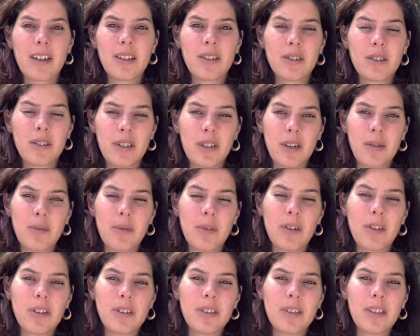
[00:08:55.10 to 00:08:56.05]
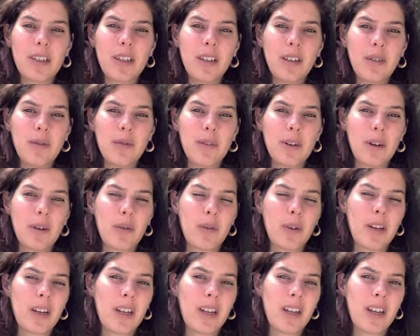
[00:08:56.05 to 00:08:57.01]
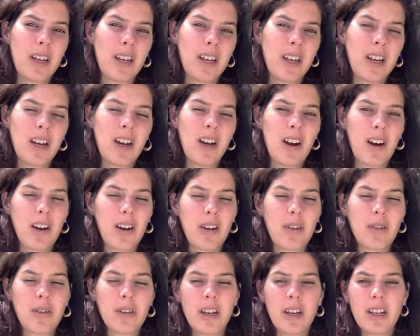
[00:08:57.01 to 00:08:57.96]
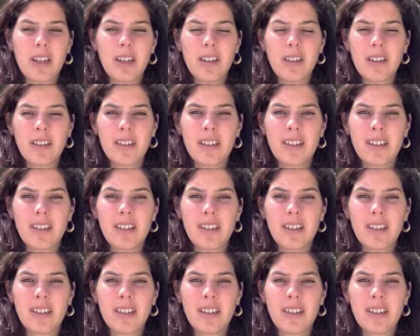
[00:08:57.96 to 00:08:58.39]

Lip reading: to the community where we are located.